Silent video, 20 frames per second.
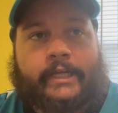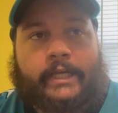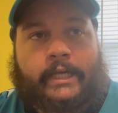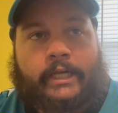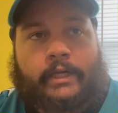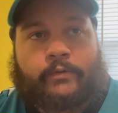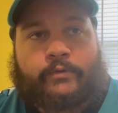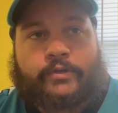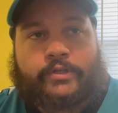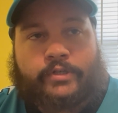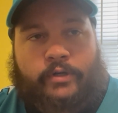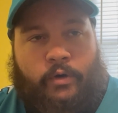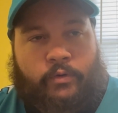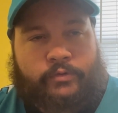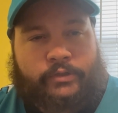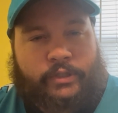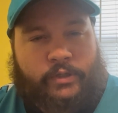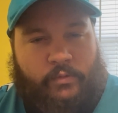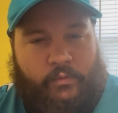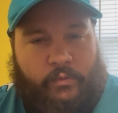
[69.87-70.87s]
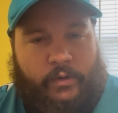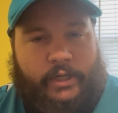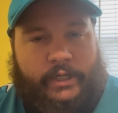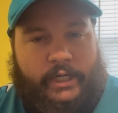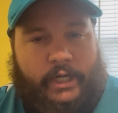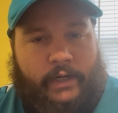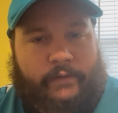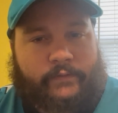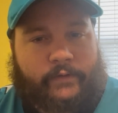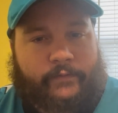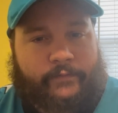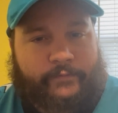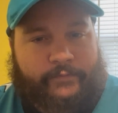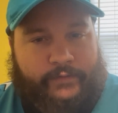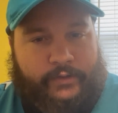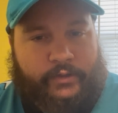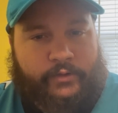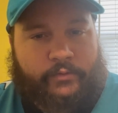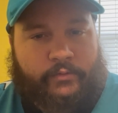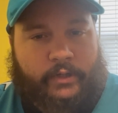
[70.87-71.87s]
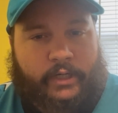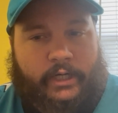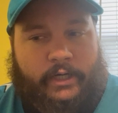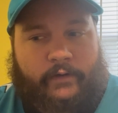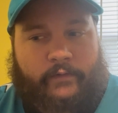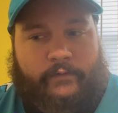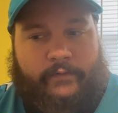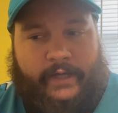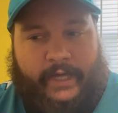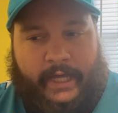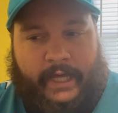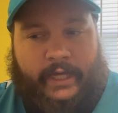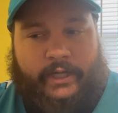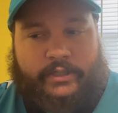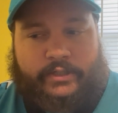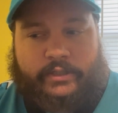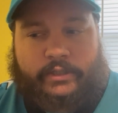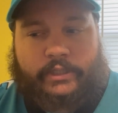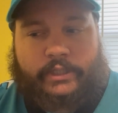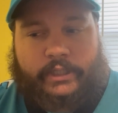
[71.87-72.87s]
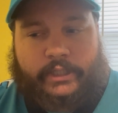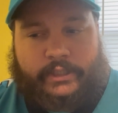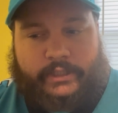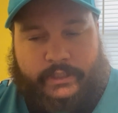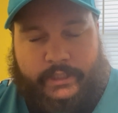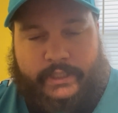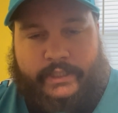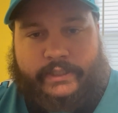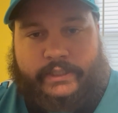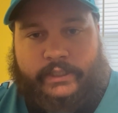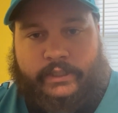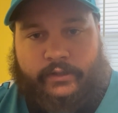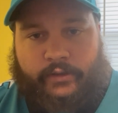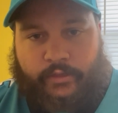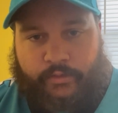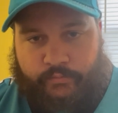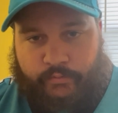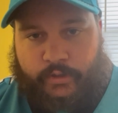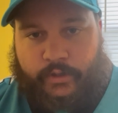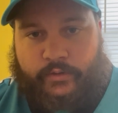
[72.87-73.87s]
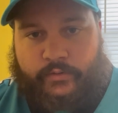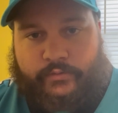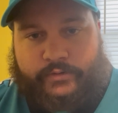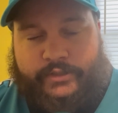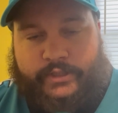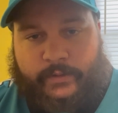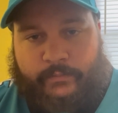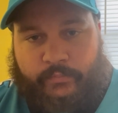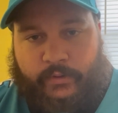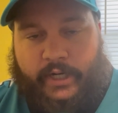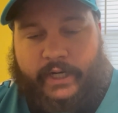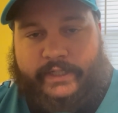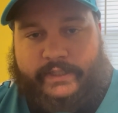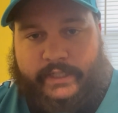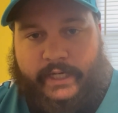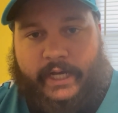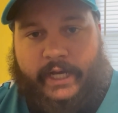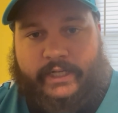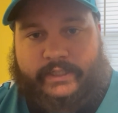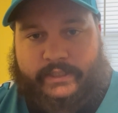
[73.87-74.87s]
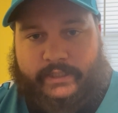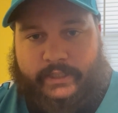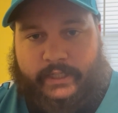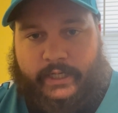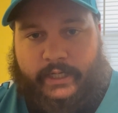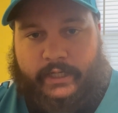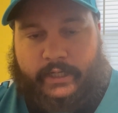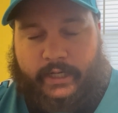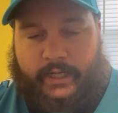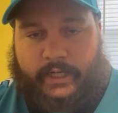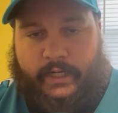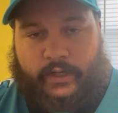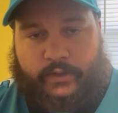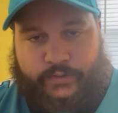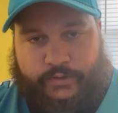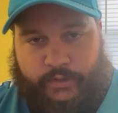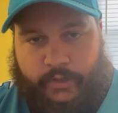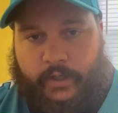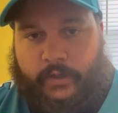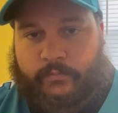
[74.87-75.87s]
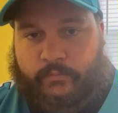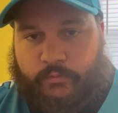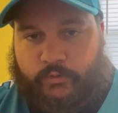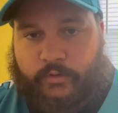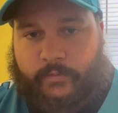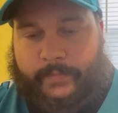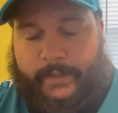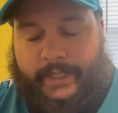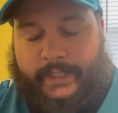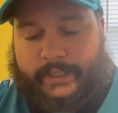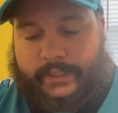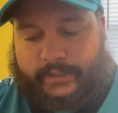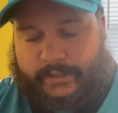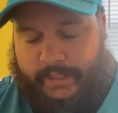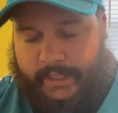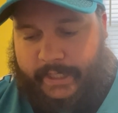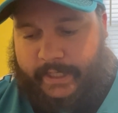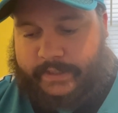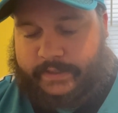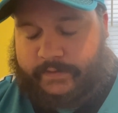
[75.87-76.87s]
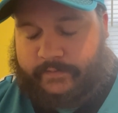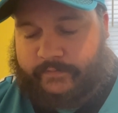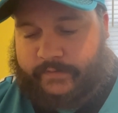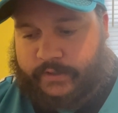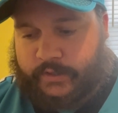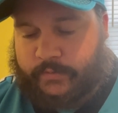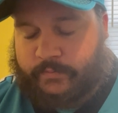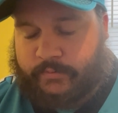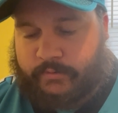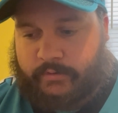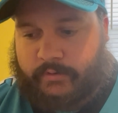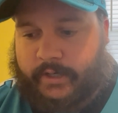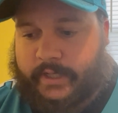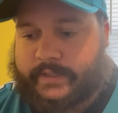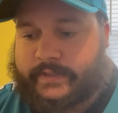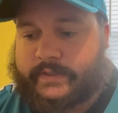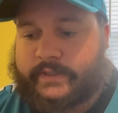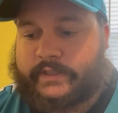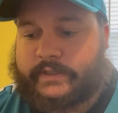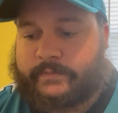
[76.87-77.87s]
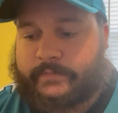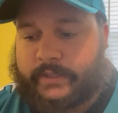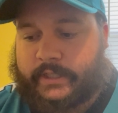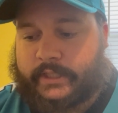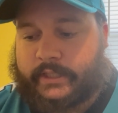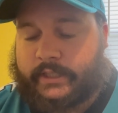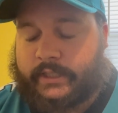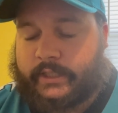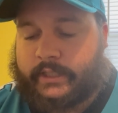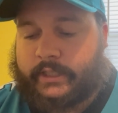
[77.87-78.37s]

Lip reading: It was only one of a few of actually decent throws that Bryce had today. And I'll talk more about it as the video progresses, but